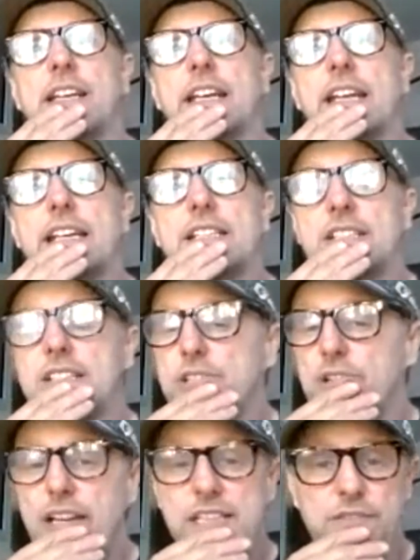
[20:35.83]
It's
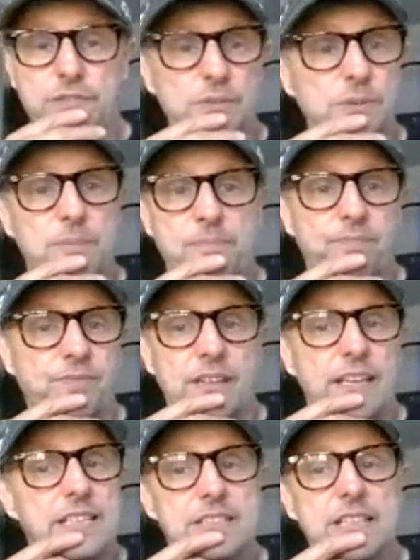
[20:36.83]
disgraceful.
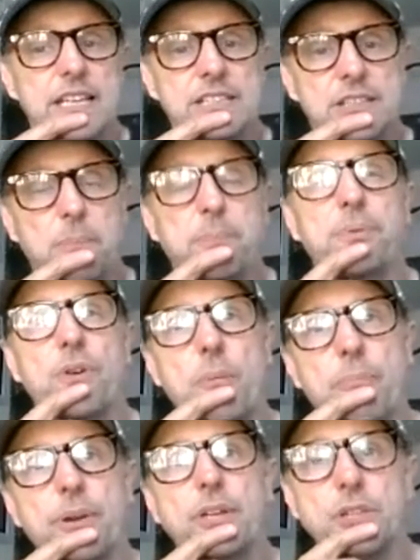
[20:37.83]
It's a
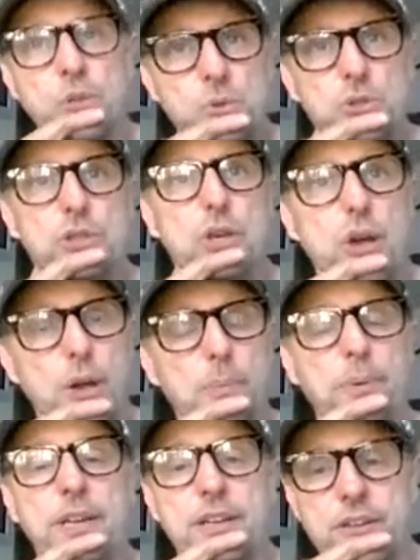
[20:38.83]
proper
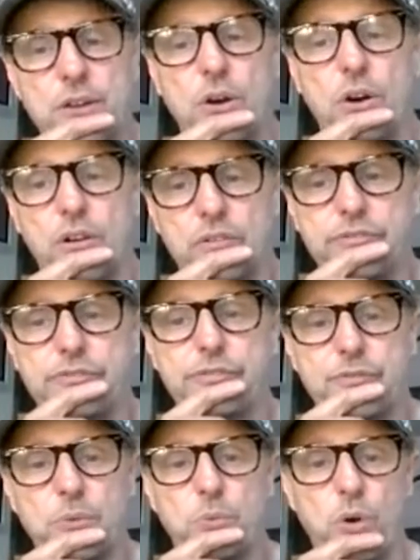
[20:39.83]
usurping
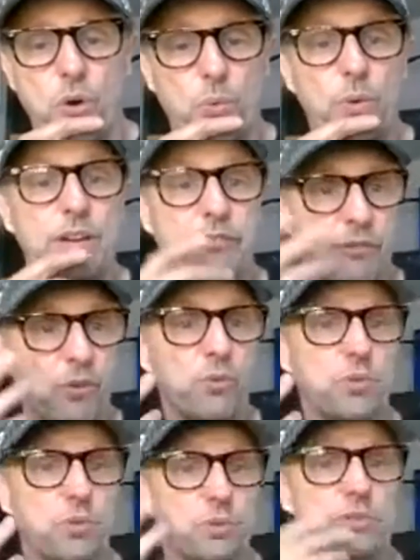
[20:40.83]
of what we
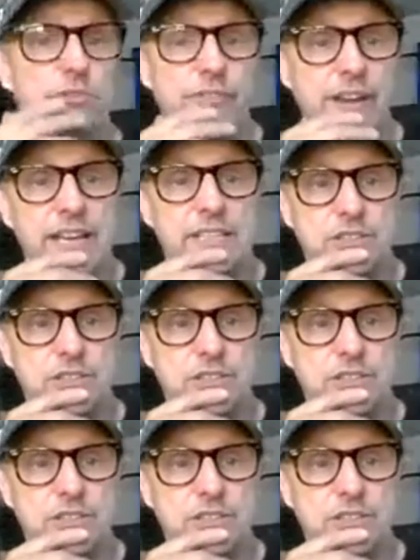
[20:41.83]
thought was fair,